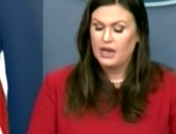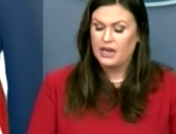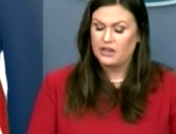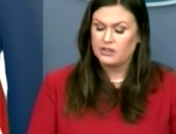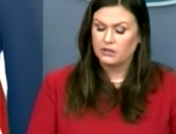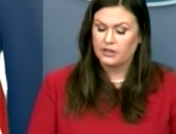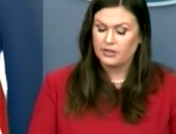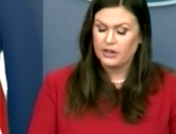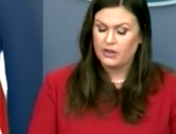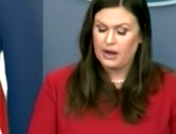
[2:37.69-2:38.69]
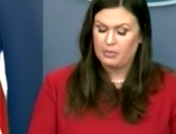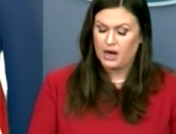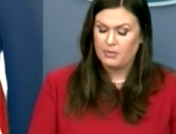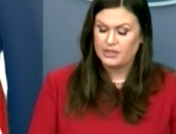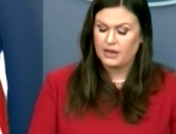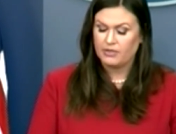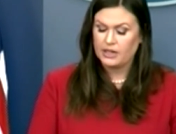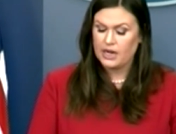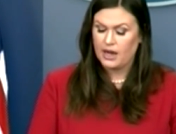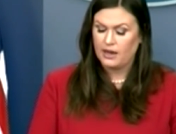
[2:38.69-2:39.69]
He is delivering on that promise
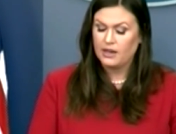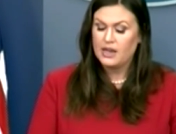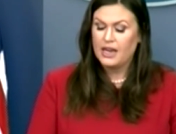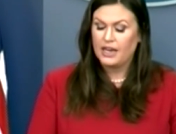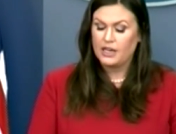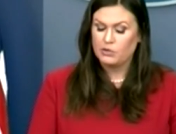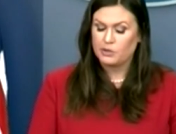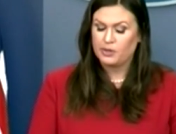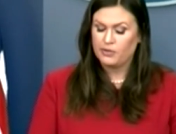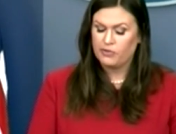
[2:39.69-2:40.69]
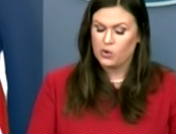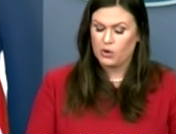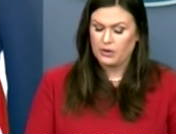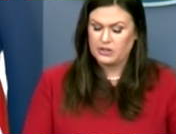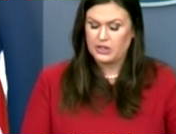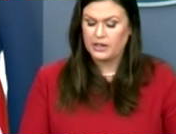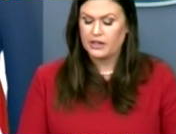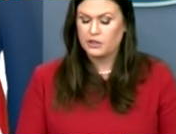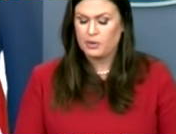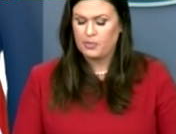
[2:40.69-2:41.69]
every day, and he has put forward
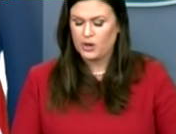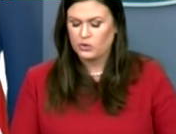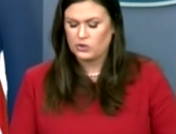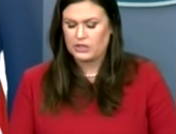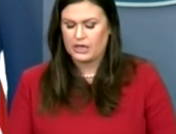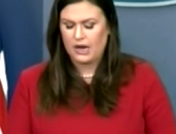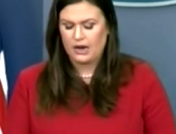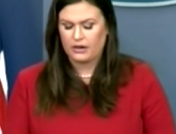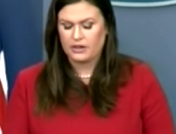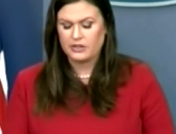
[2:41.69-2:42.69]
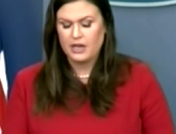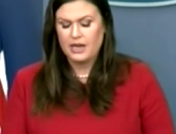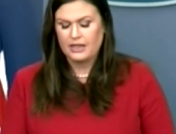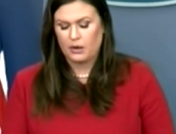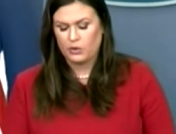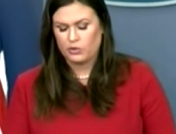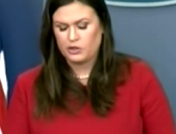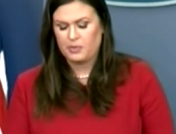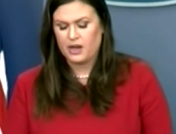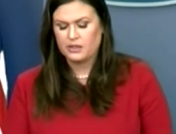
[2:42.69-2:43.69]
serious proposals to Congress that would
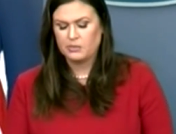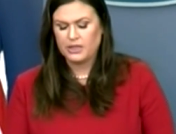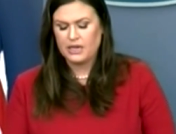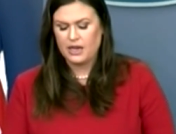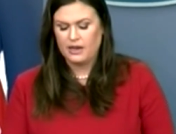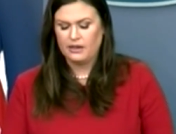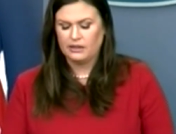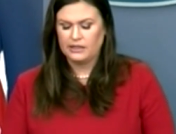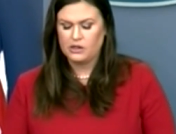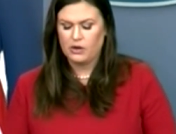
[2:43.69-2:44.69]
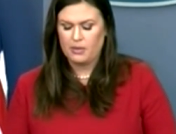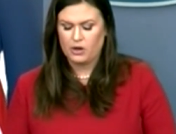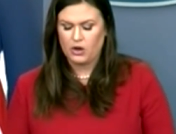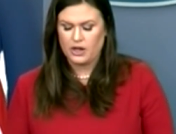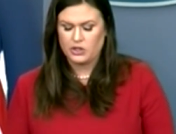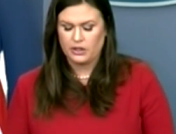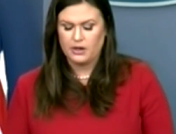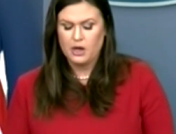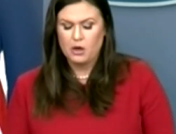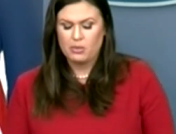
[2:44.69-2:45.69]
responsibly end illegal
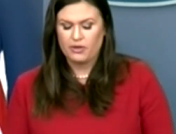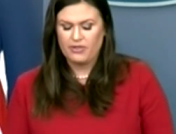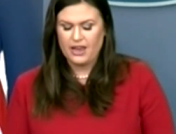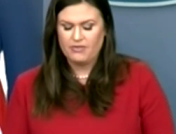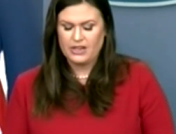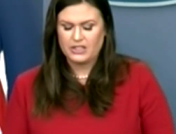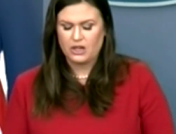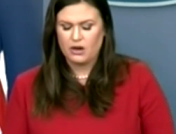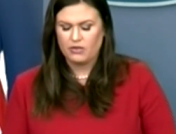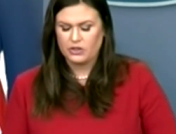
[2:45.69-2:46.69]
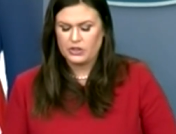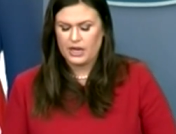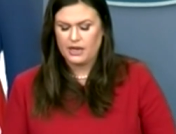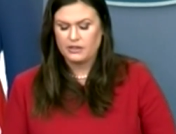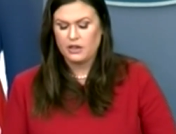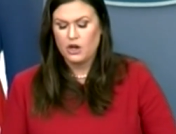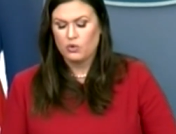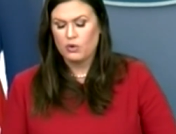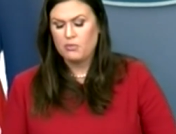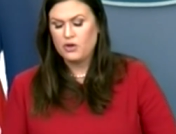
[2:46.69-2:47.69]
immigration, prevent visa overstays,
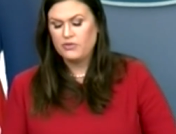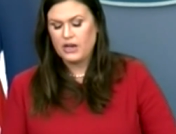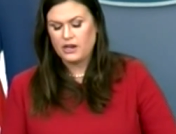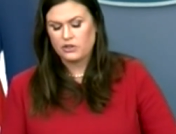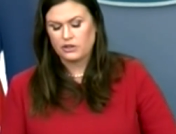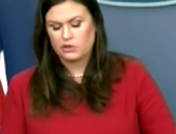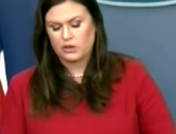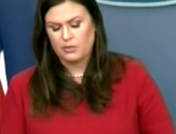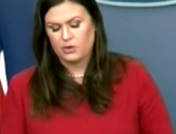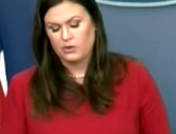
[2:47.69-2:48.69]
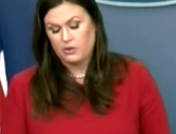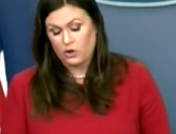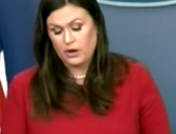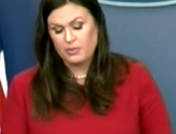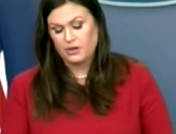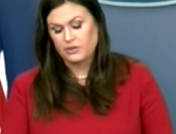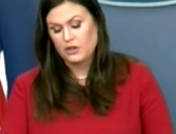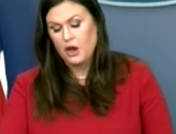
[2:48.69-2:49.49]
remove dangerous criminals,